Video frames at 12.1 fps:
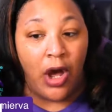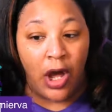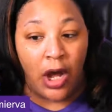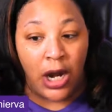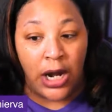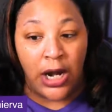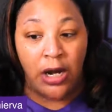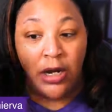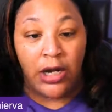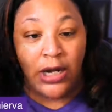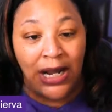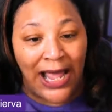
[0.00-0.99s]
our
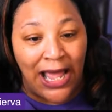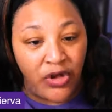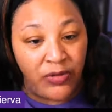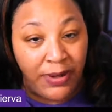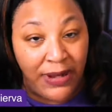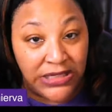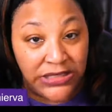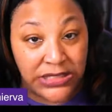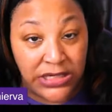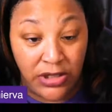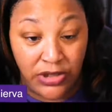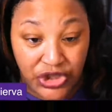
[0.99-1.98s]
cloud
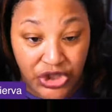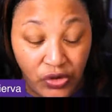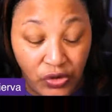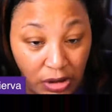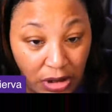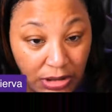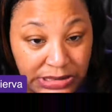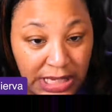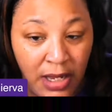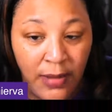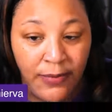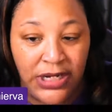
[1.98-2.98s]
based tools
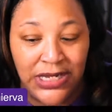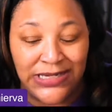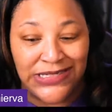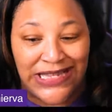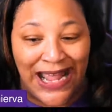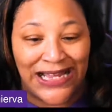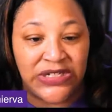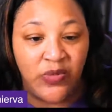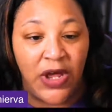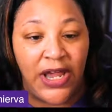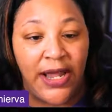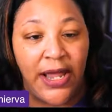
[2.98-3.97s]
because that's
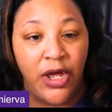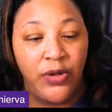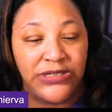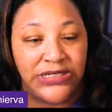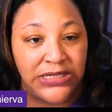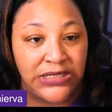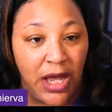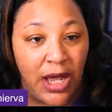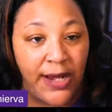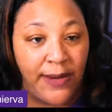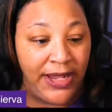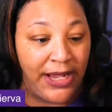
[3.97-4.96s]
what helps us
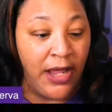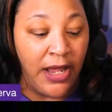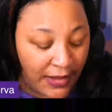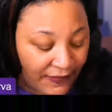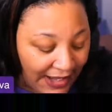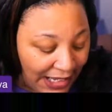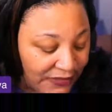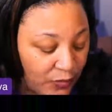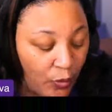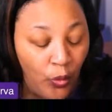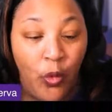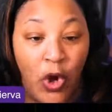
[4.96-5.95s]
automate.
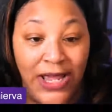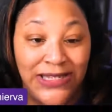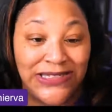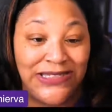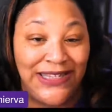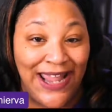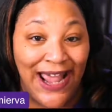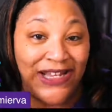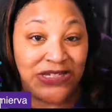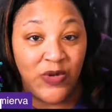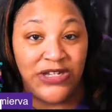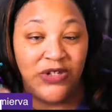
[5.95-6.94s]
That
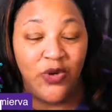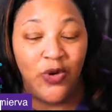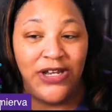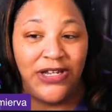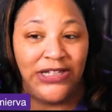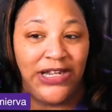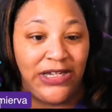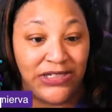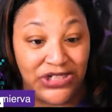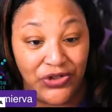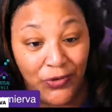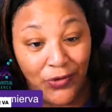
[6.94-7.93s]
is what's going to
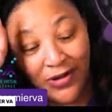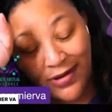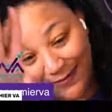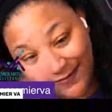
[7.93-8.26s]
lead to